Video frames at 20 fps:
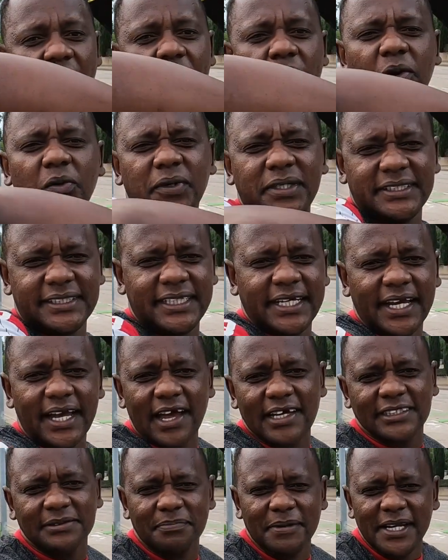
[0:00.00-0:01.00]
Always
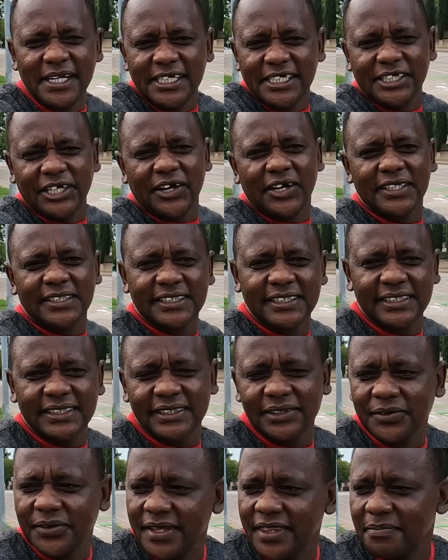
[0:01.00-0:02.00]
take as many
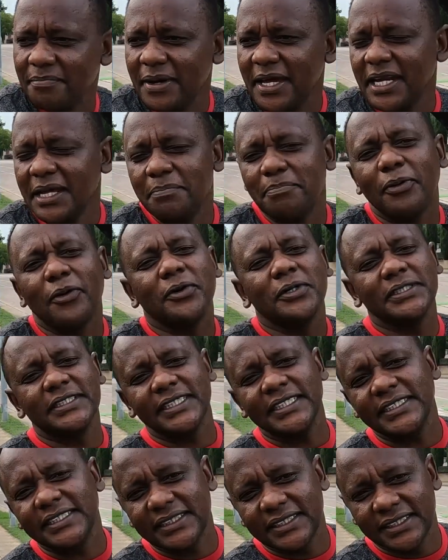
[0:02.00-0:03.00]
shots with many
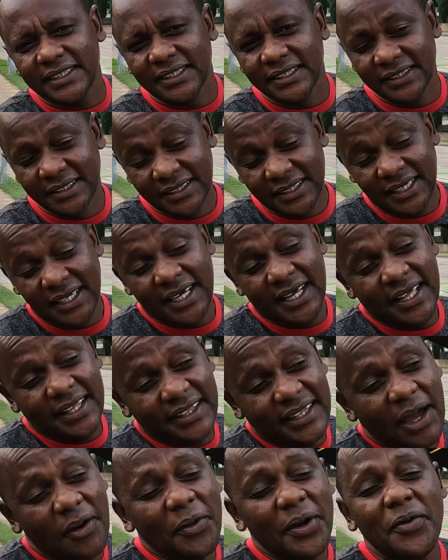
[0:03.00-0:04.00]
poses.
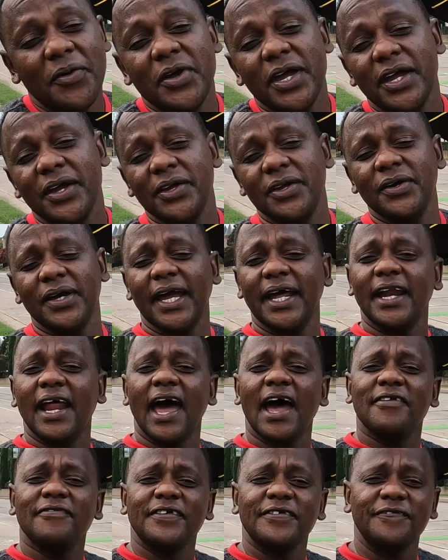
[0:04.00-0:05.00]
That way you can
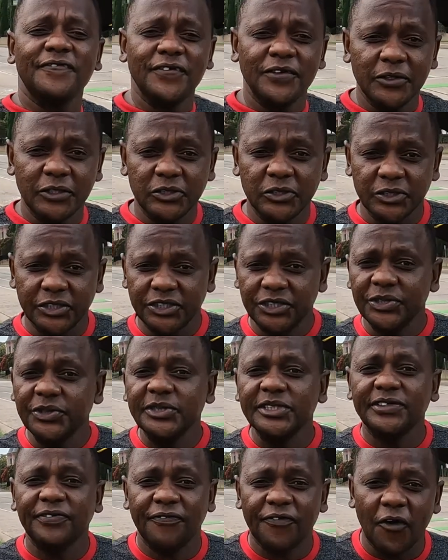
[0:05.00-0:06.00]
have a few to
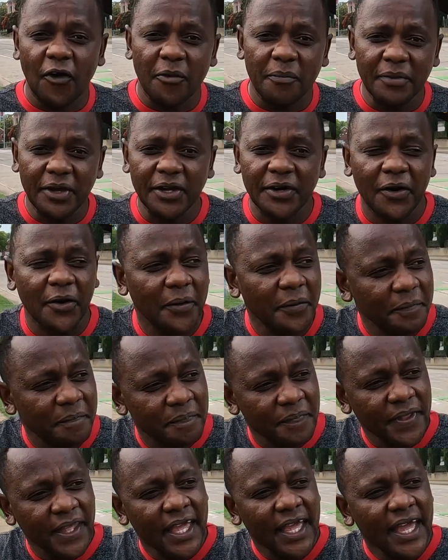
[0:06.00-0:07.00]
choose from, you know.
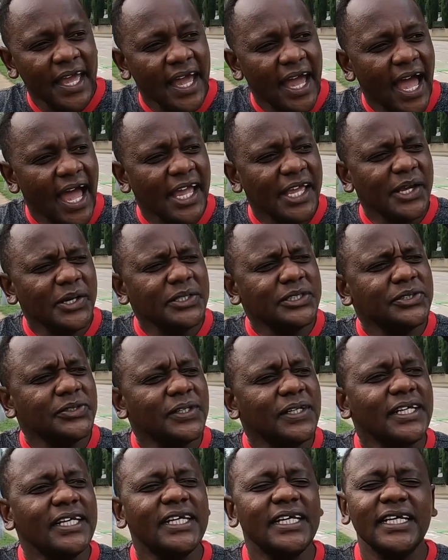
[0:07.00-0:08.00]
I
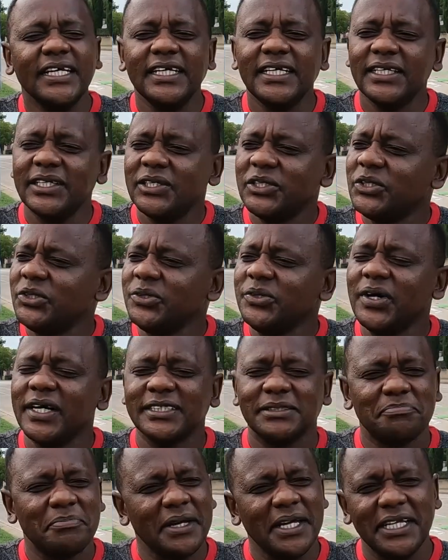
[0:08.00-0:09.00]
usually do
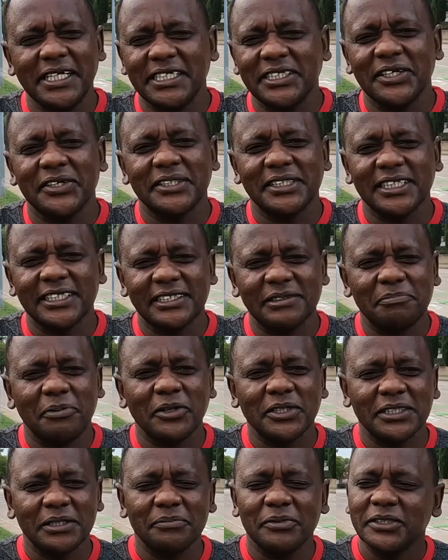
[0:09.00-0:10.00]
as many shots as
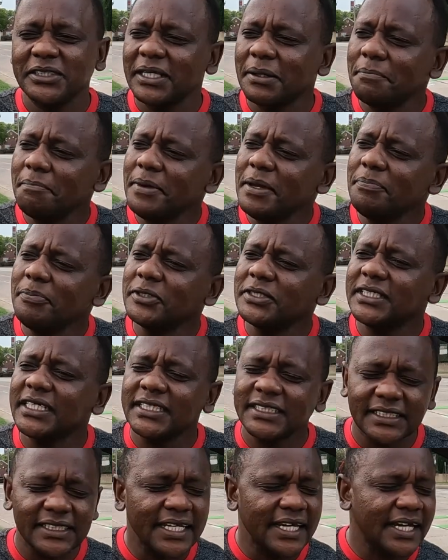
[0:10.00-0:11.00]
possible. Some people
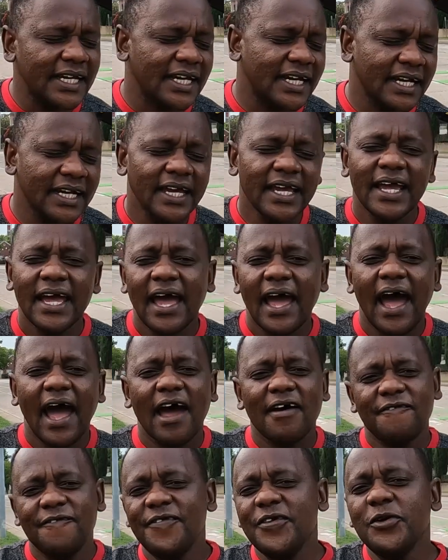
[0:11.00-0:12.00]
just take
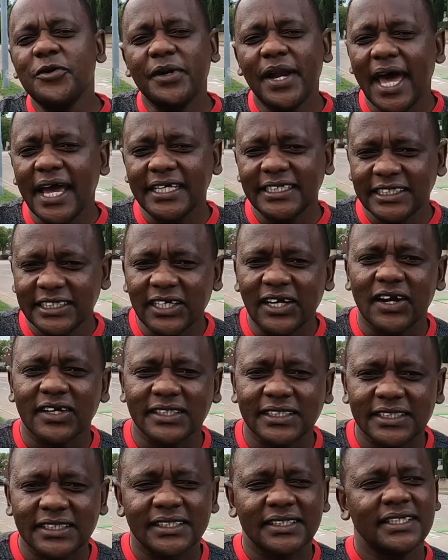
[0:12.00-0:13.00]
a few nice
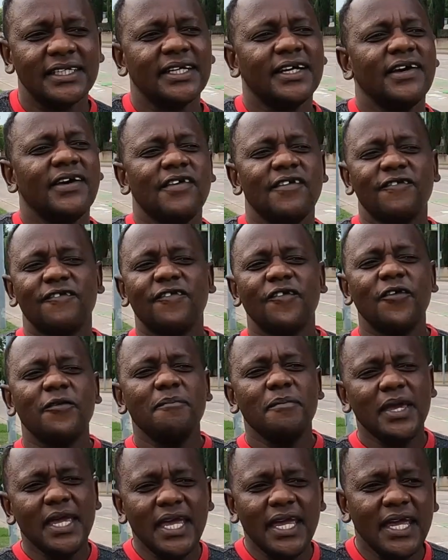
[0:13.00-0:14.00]
shots. For
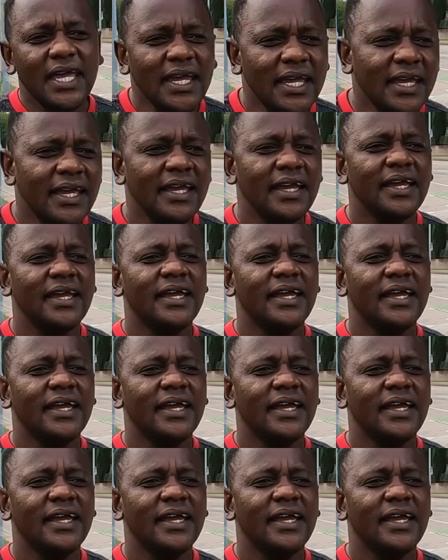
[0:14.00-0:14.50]
me,